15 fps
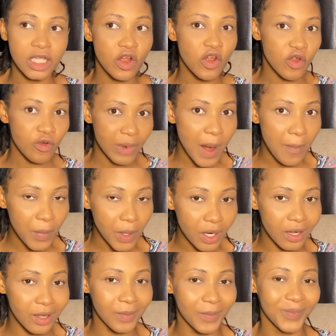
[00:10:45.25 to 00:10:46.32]

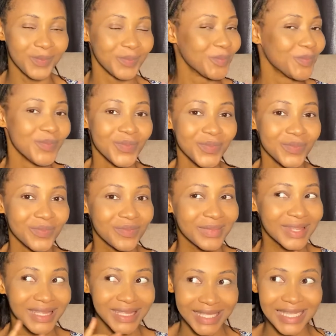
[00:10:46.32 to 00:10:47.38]
remember,
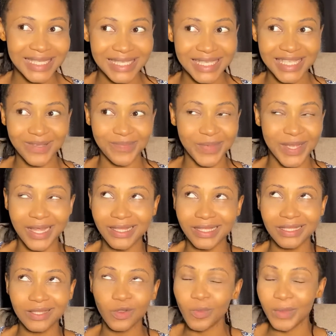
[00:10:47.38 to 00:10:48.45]
this is
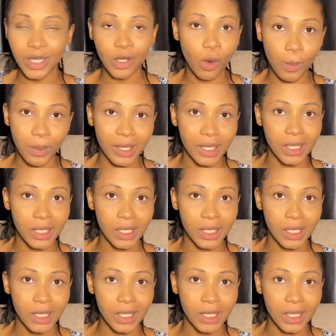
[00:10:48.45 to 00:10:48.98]
barely no makeup.